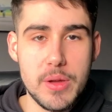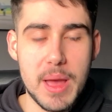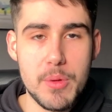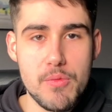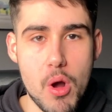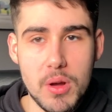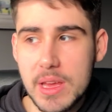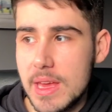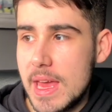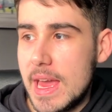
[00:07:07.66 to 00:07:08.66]
get me wrong,
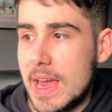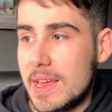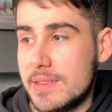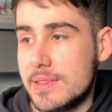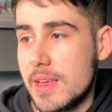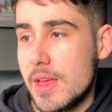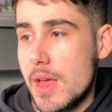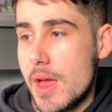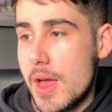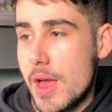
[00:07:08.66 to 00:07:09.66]
is
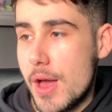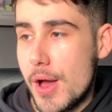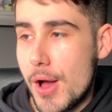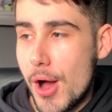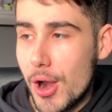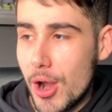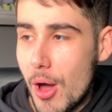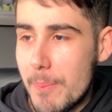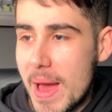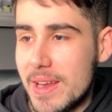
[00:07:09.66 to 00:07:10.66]
a
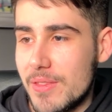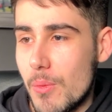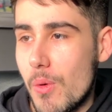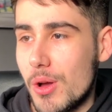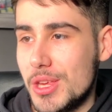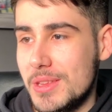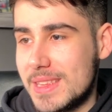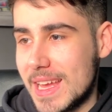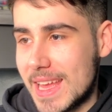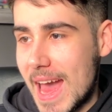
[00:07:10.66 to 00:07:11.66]
lot better than what you
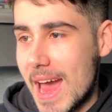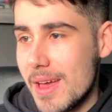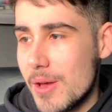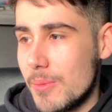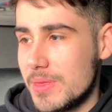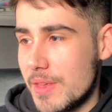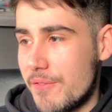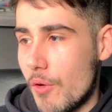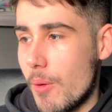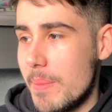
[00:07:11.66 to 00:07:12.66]
did get with the
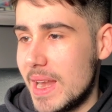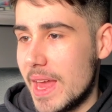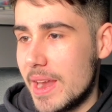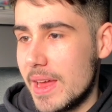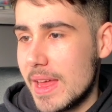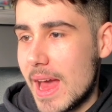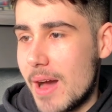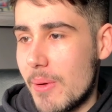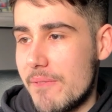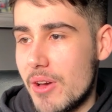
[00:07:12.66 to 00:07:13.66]
4 million.
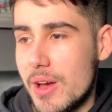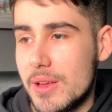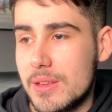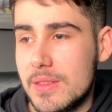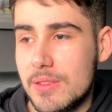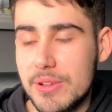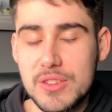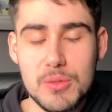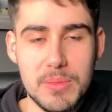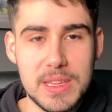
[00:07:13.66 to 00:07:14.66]
However, there is
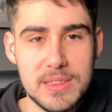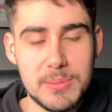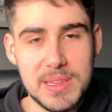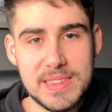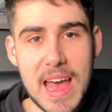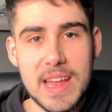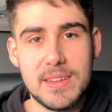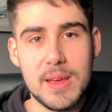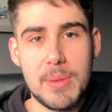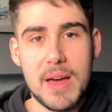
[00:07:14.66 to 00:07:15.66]
something to be said
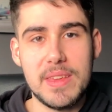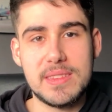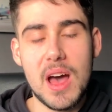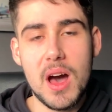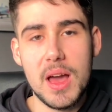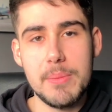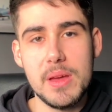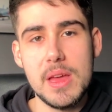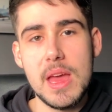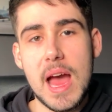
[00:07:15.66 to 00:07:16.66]
about the time
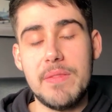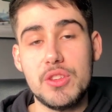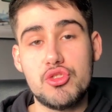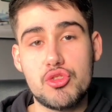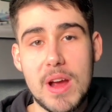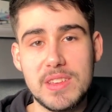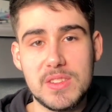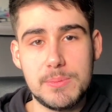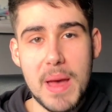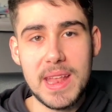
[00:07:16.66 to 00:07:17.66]
and the stress
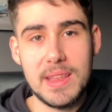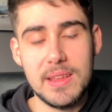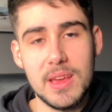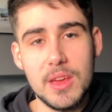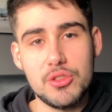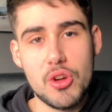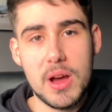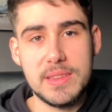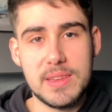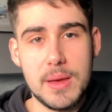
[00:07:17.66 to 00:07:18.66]
spent
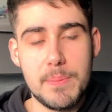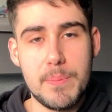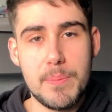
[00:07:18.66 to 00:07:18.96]
trying to